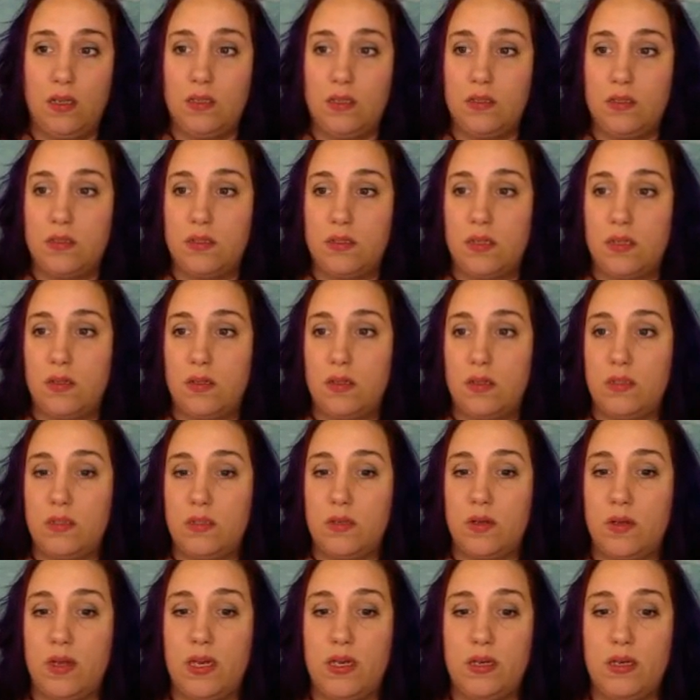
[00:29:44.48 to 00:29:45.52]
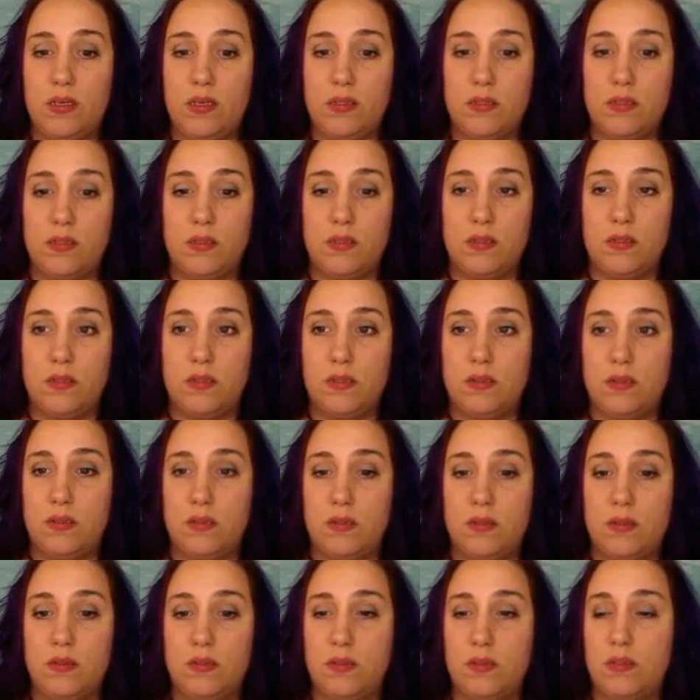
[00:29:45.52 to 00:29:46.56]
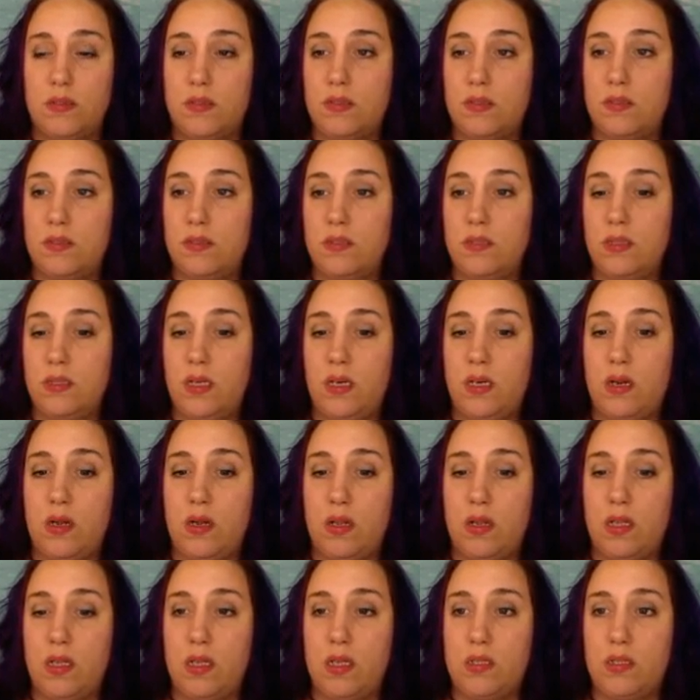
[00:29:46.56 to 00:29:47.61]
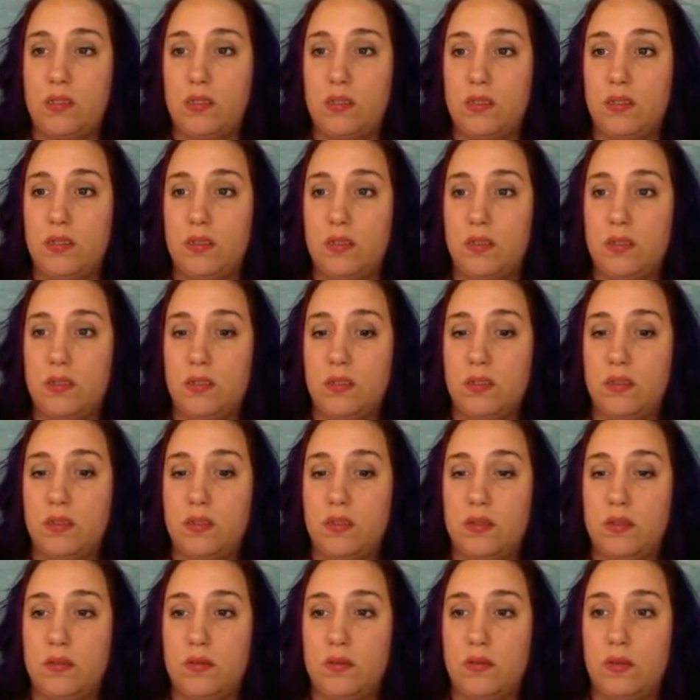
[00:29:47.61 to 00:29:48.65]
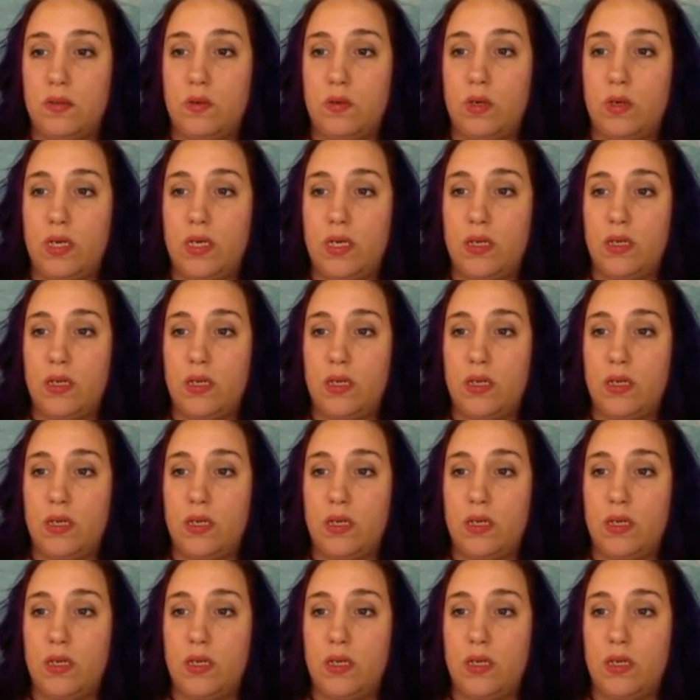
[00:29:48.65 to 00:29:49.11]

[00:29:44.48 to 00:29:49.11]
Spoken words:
So let's go ahead and Just delete all this quick.